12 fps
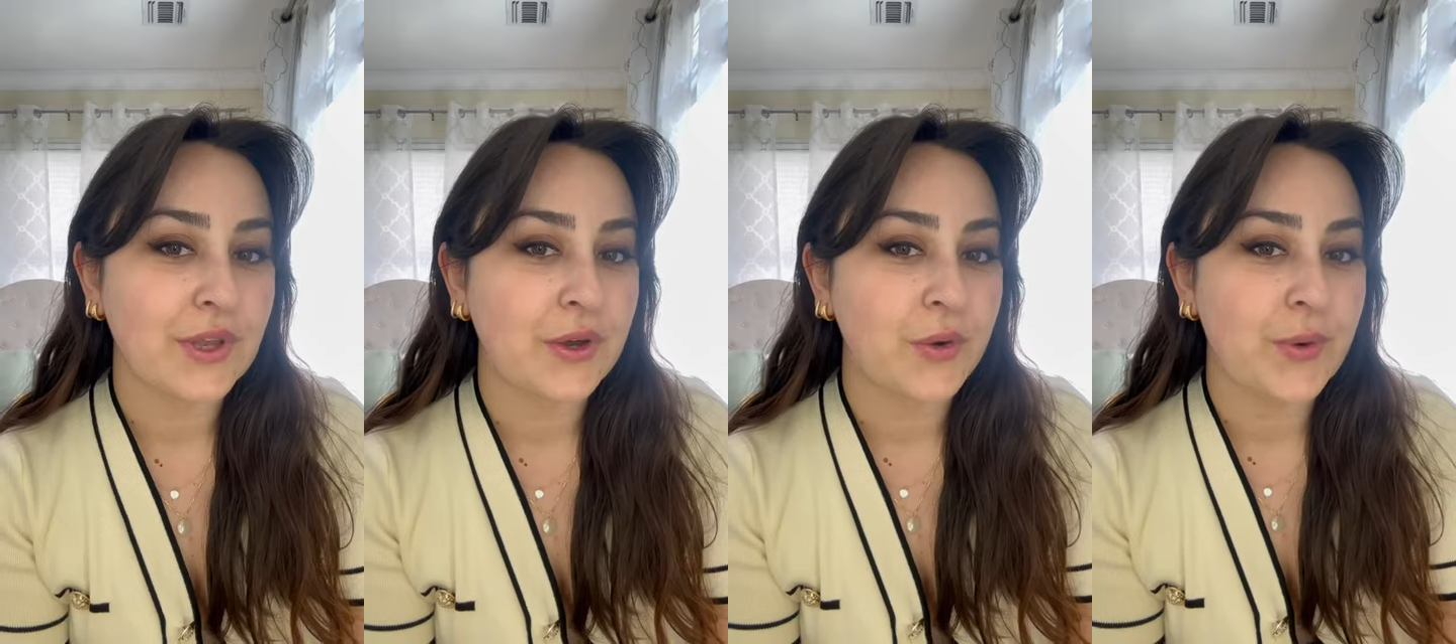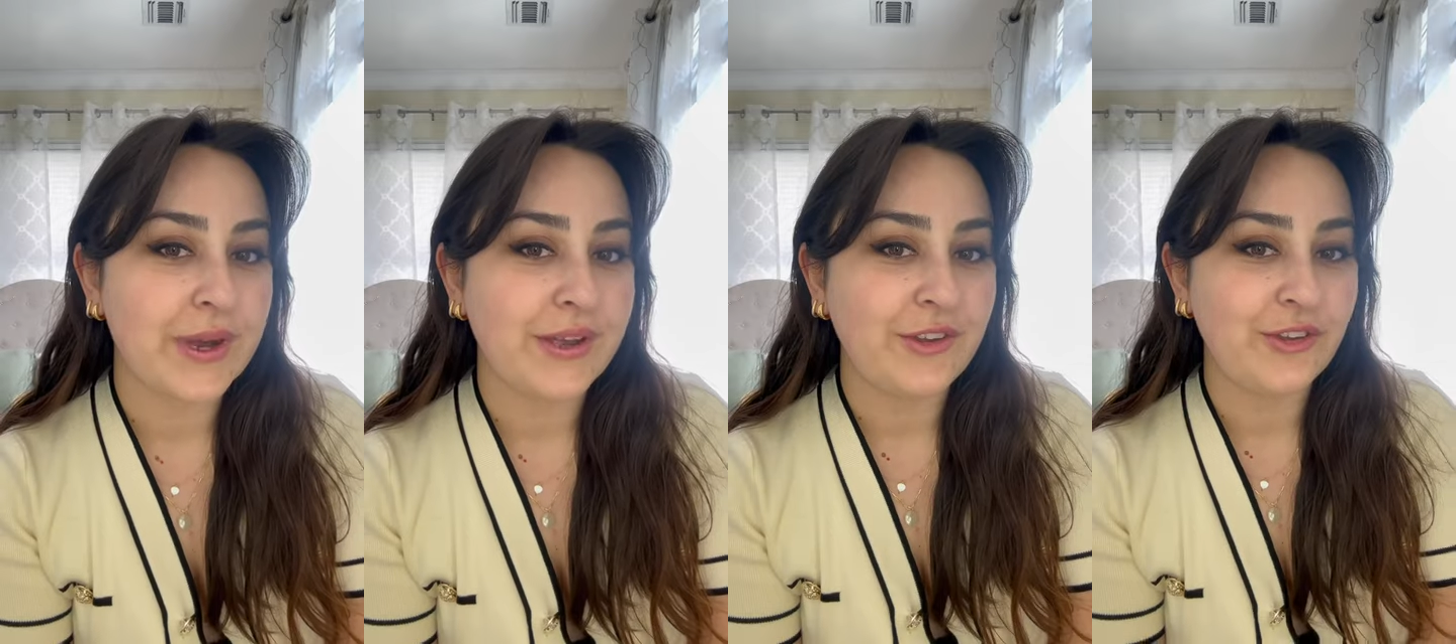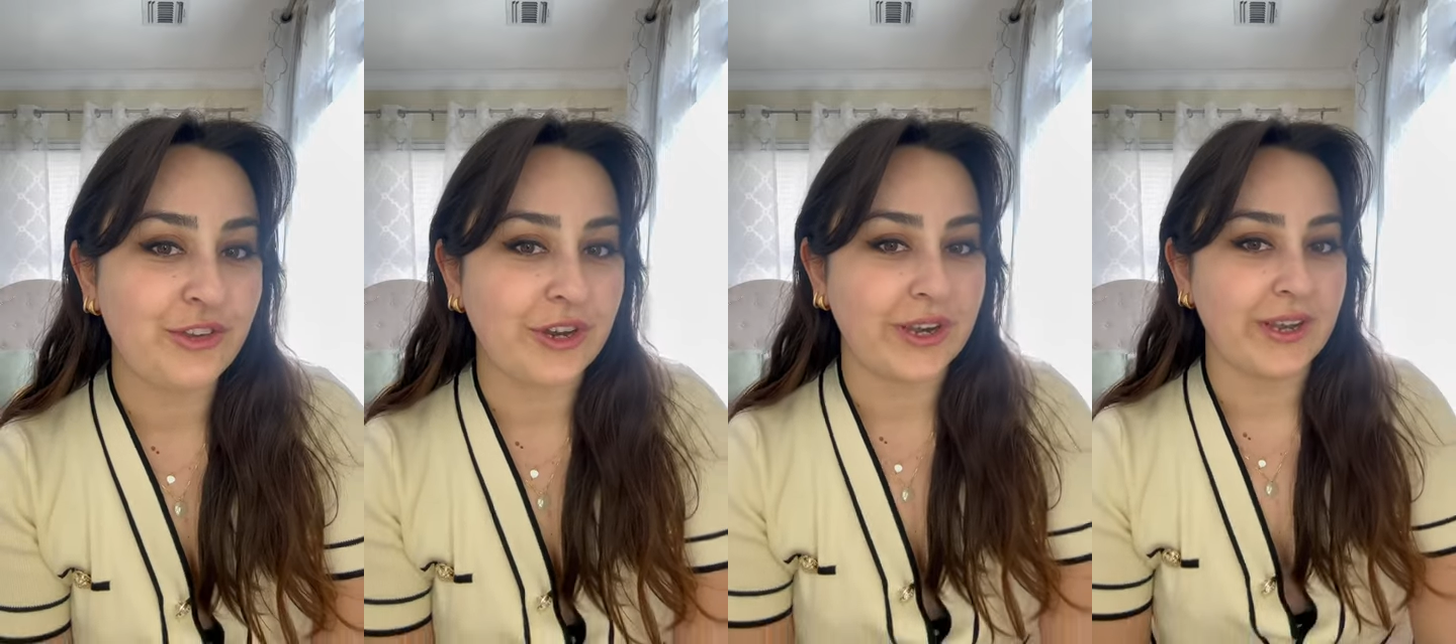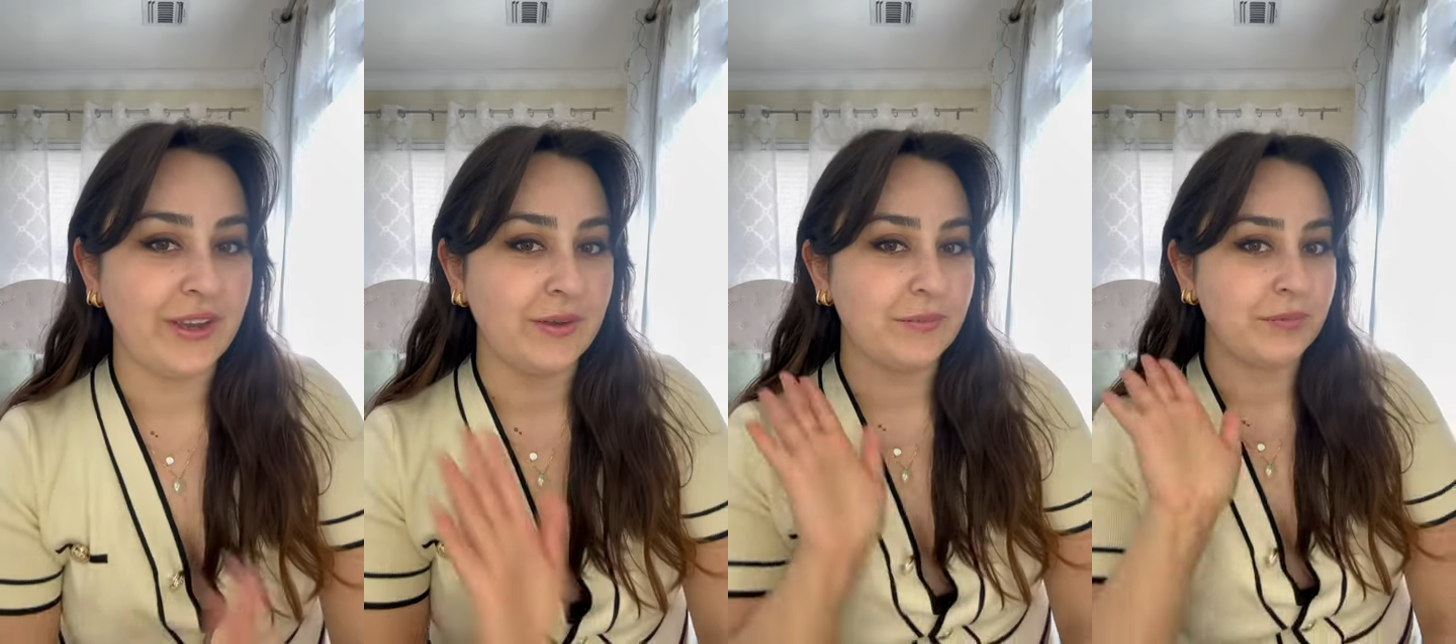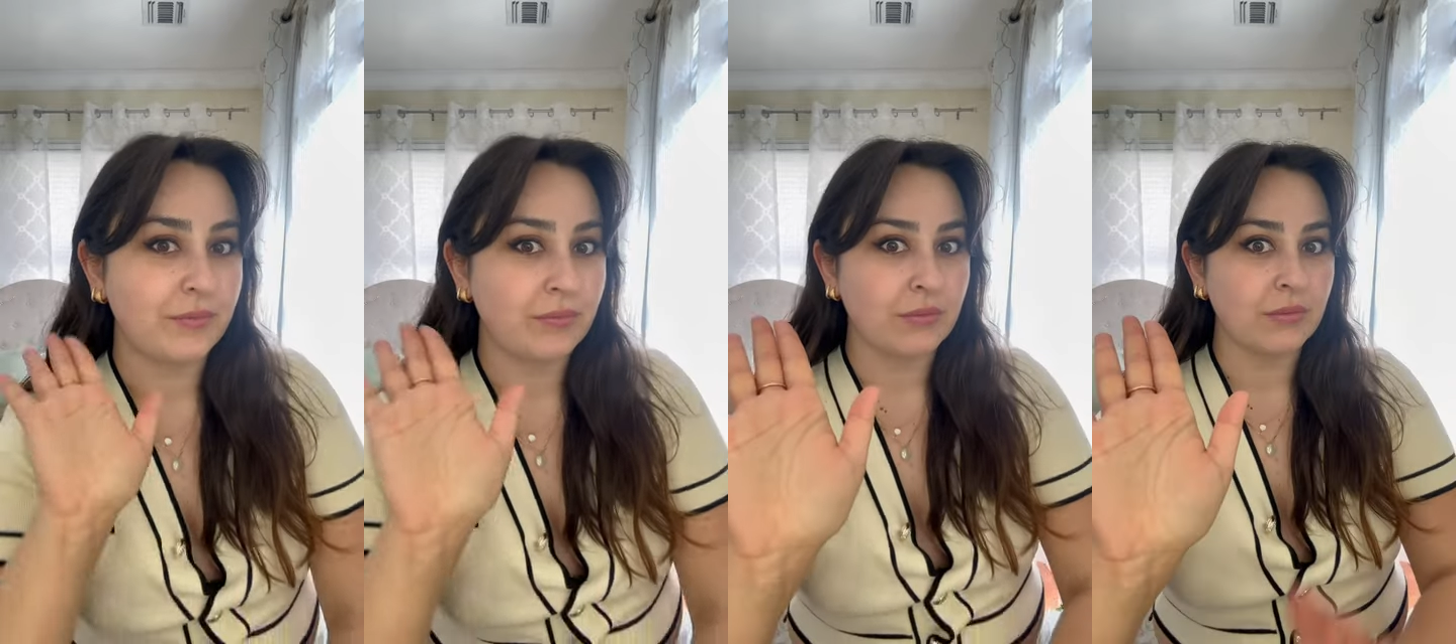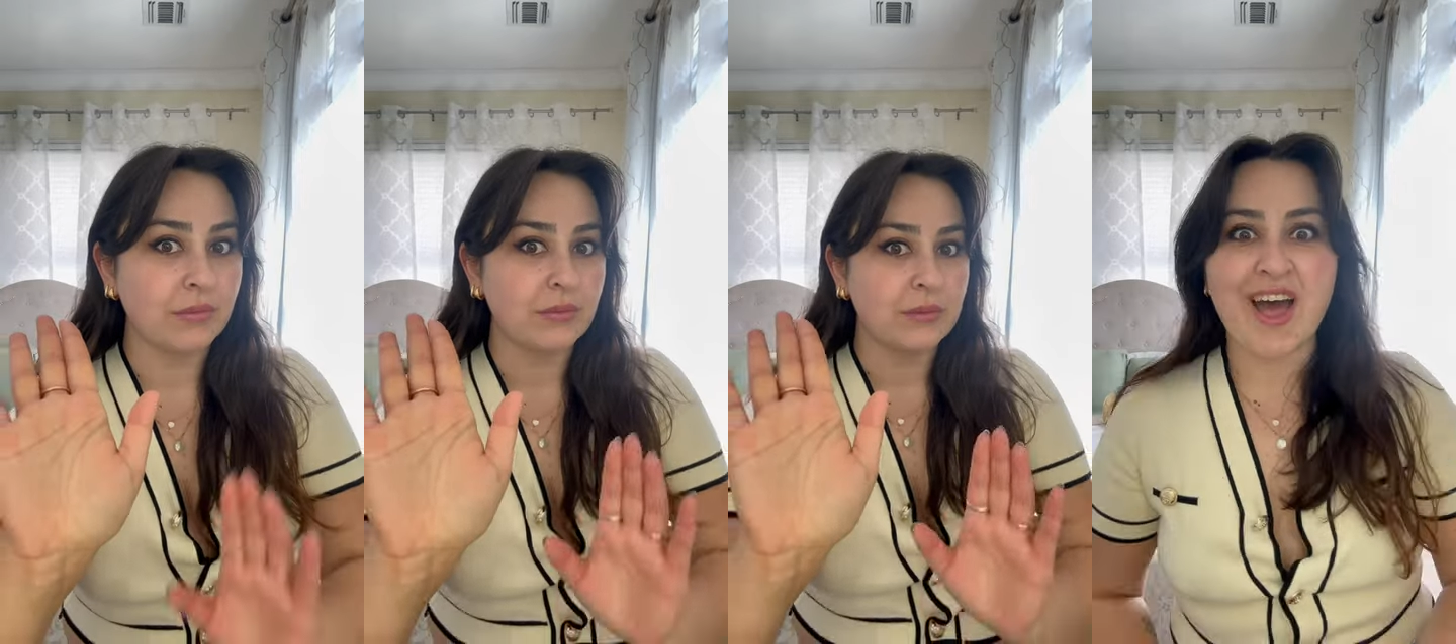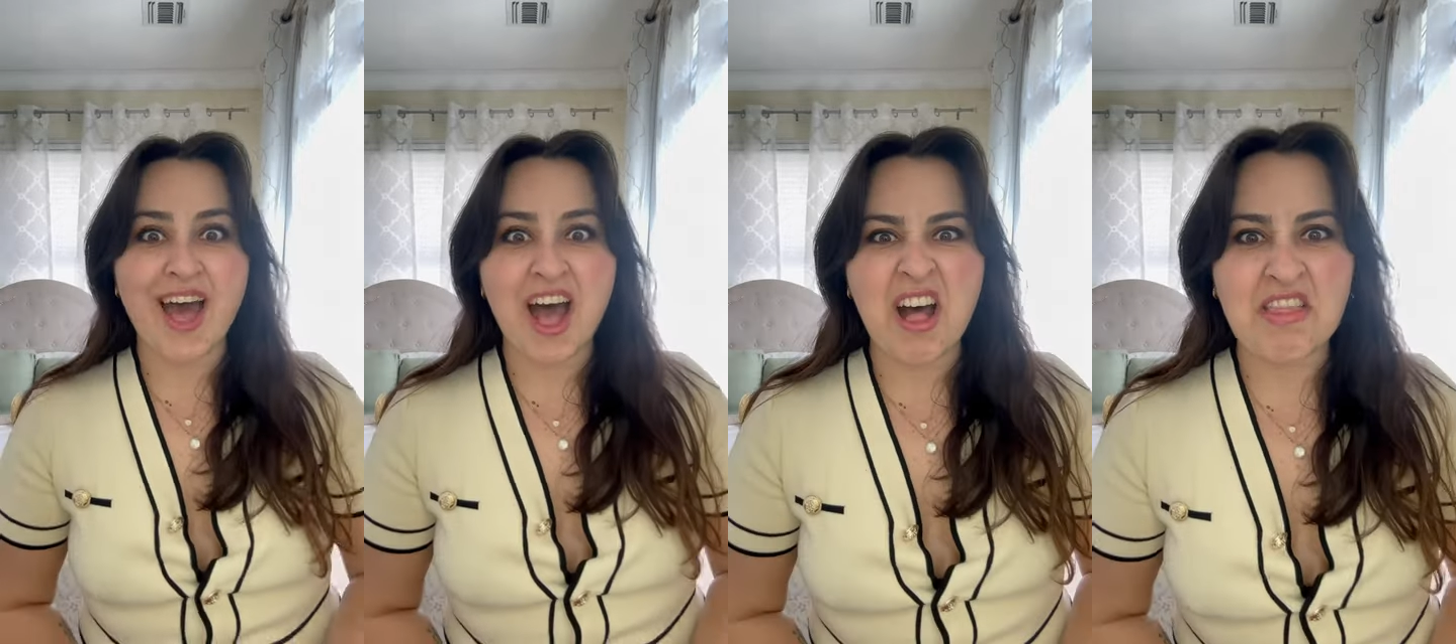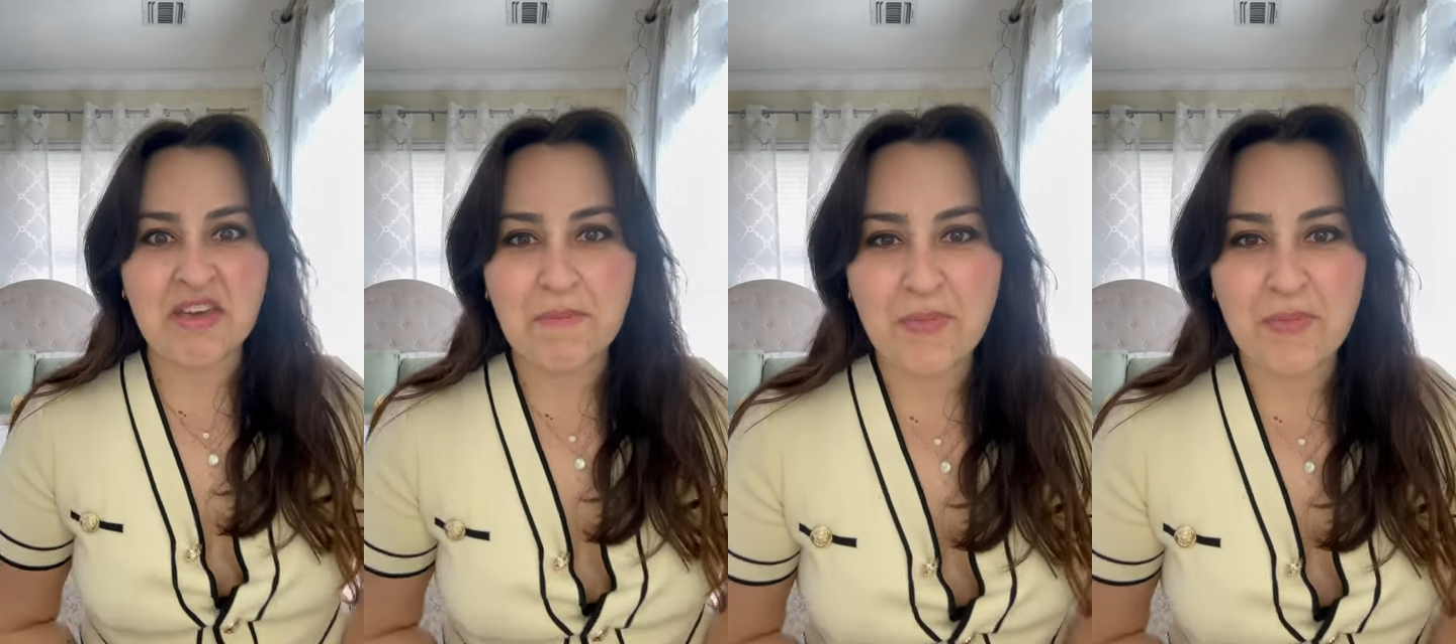Who is she? The